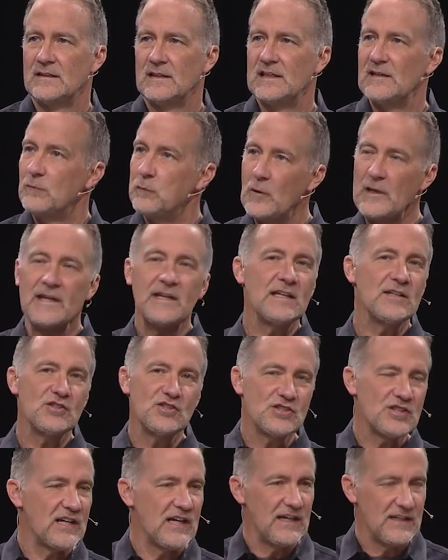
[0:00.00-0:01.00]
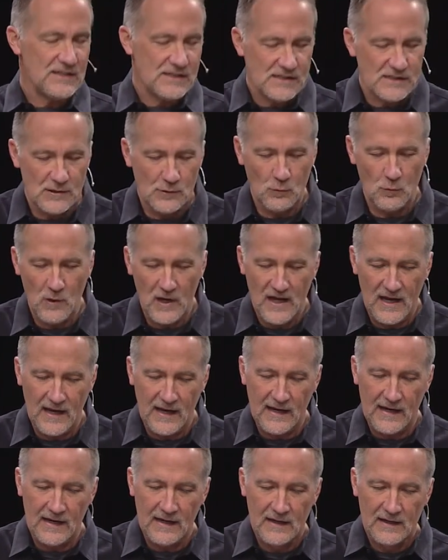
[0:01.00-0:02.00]
And if we can change the
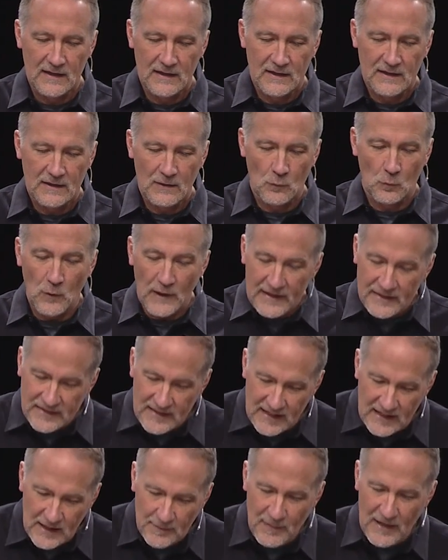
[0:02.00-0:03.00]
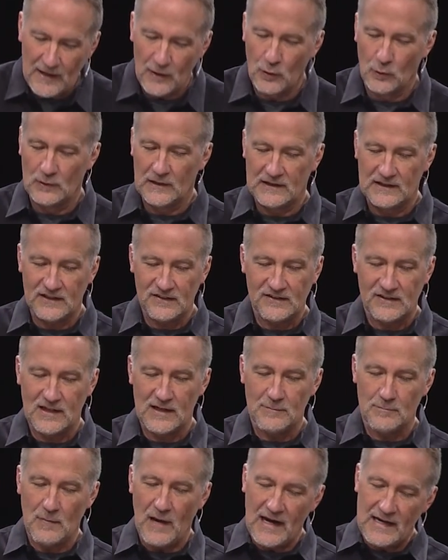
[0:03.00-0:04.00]
way we think about holiness,
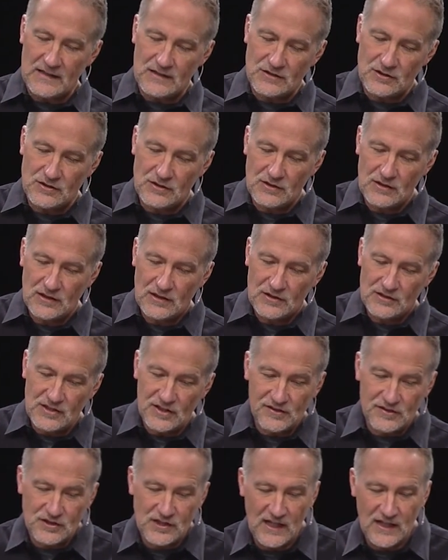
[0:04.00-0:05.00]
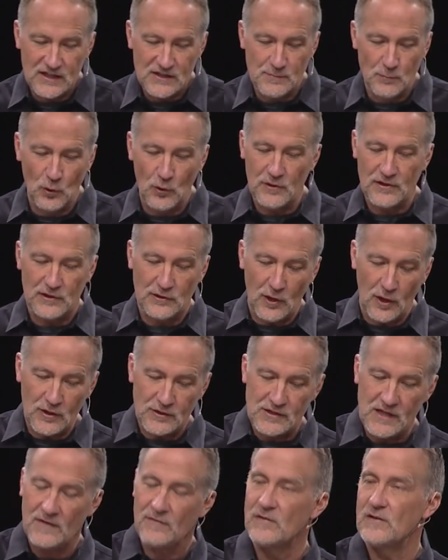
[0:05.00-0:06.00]
it might just change more than
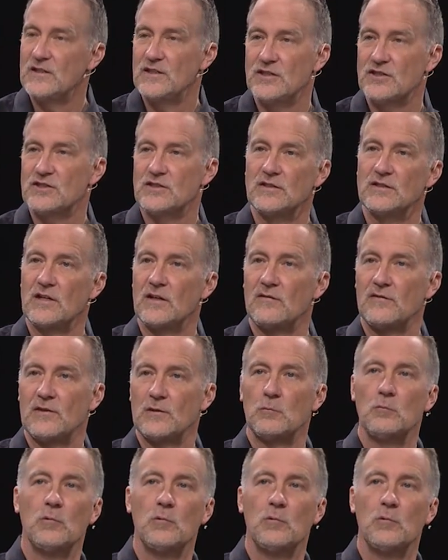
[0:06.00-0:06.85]
our definition of the